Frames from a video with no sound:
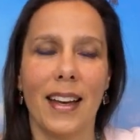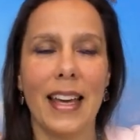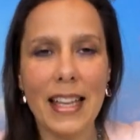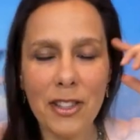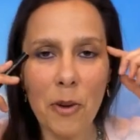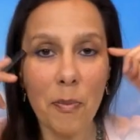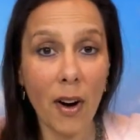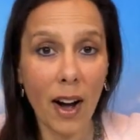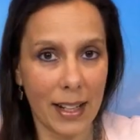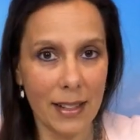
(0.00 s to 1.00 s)
in your
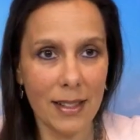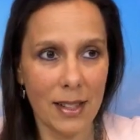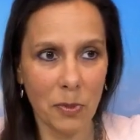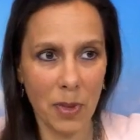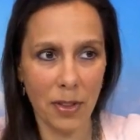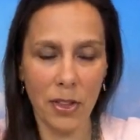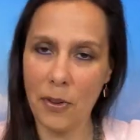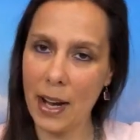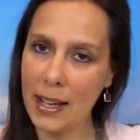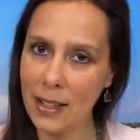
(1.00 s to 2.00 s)
mind with
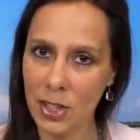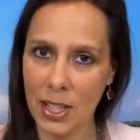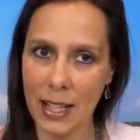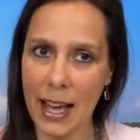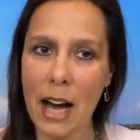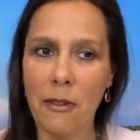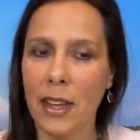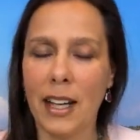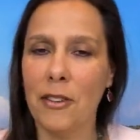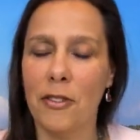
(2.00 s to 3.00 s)
your energy? How are they
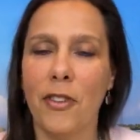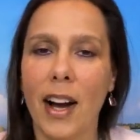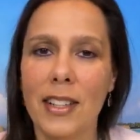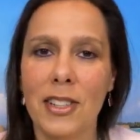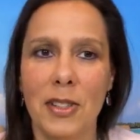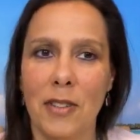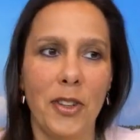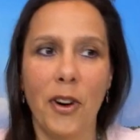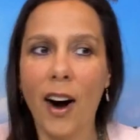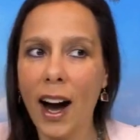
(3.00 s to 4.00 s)
going to find you if
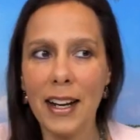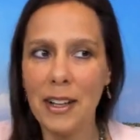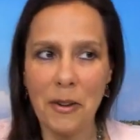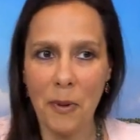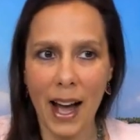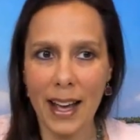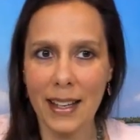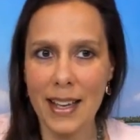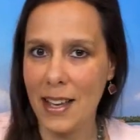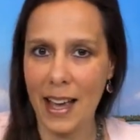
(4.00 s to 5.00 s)
you're hiding away
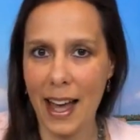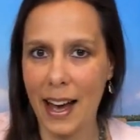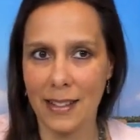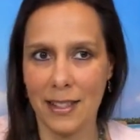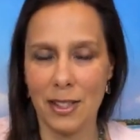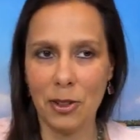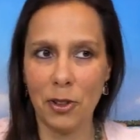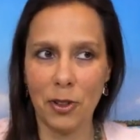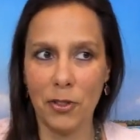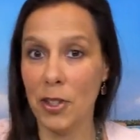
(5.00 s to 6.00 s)
in your house,
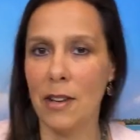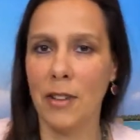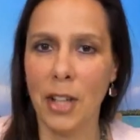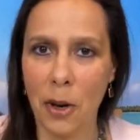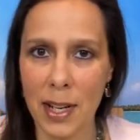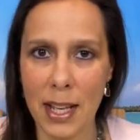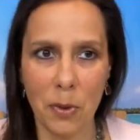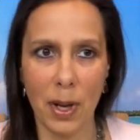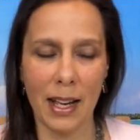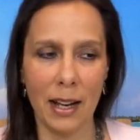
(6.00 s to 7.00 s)
or if you never go
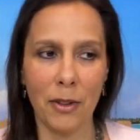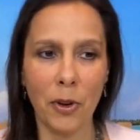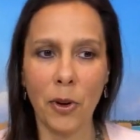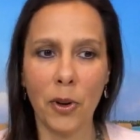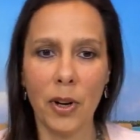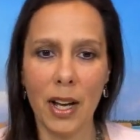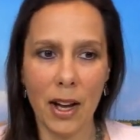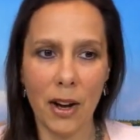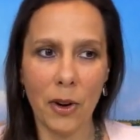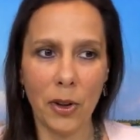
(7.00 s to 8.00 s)
anywhere, or
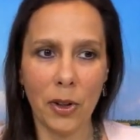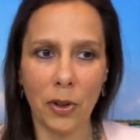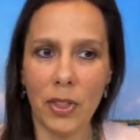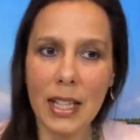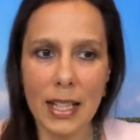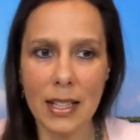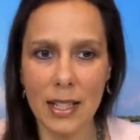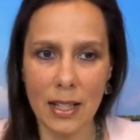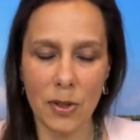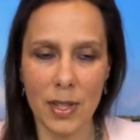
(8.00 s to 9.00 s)
you're thinking
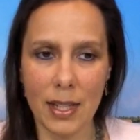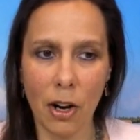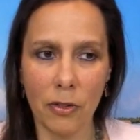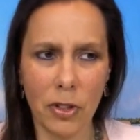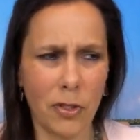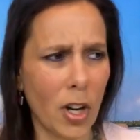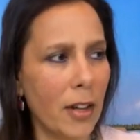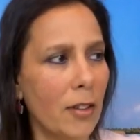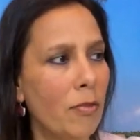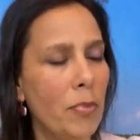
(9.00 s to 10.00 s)
to yourself? You've
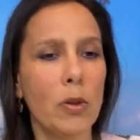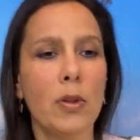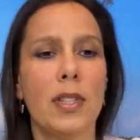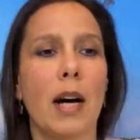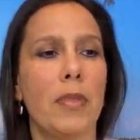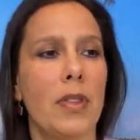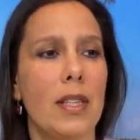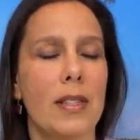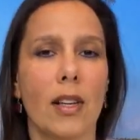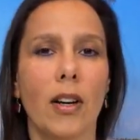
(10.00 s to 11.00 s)
kind of built up
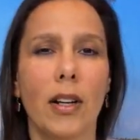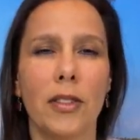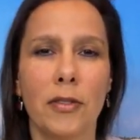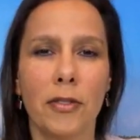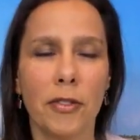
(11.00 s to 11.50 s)
this kind of